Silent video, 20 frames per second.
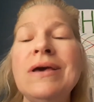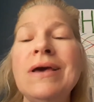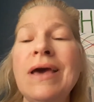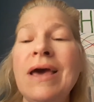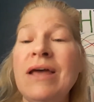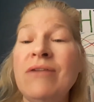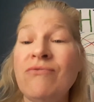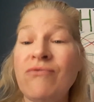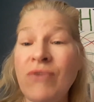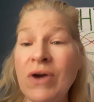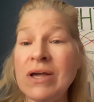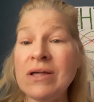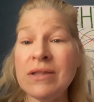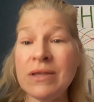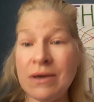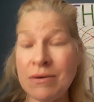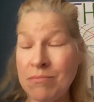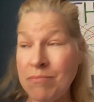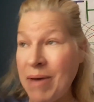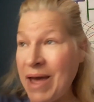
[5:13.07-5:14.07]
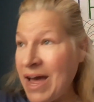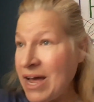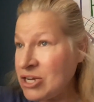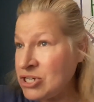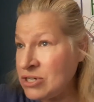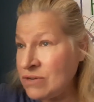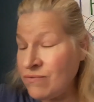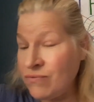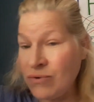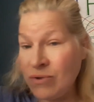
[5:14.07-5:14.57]
and frankly,
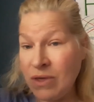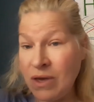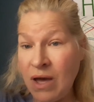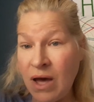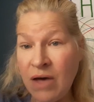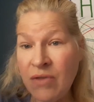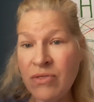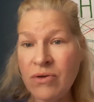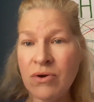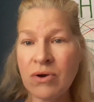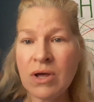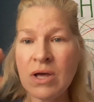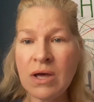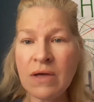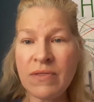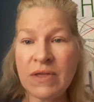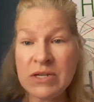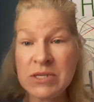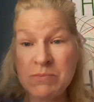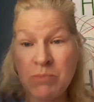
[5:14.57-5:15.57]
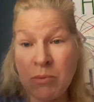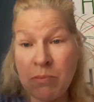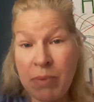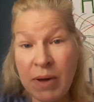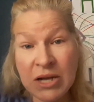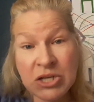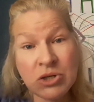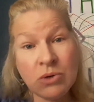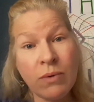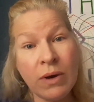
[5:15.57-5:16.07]
compassion for the other that's
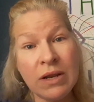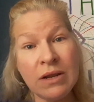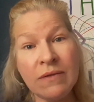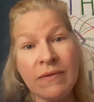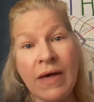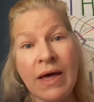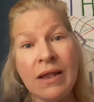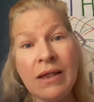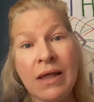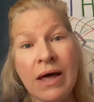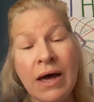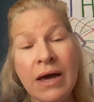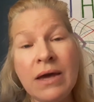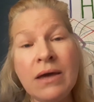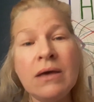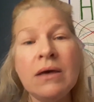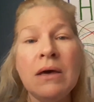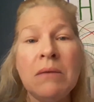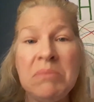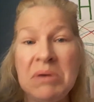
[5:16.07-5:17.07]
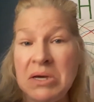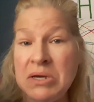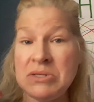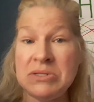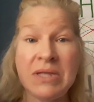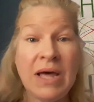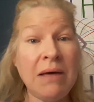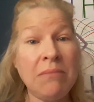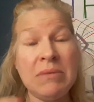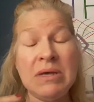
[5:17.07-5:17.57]
perpetuating that lie, because
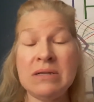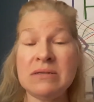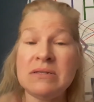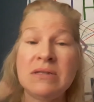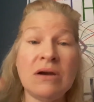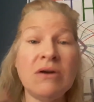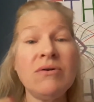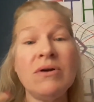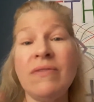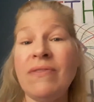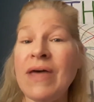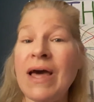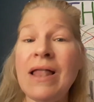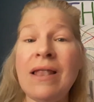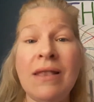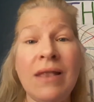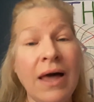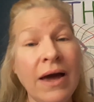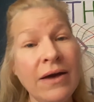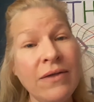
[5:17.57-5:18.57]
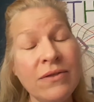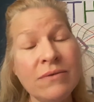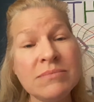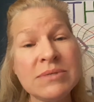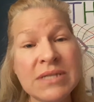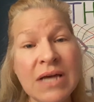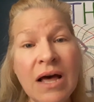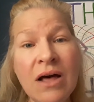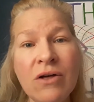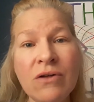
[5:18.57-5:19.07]
that means they're in that lie
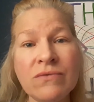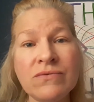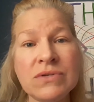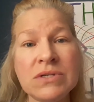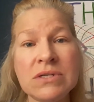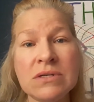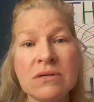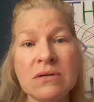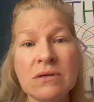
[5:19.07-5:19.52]
themselves.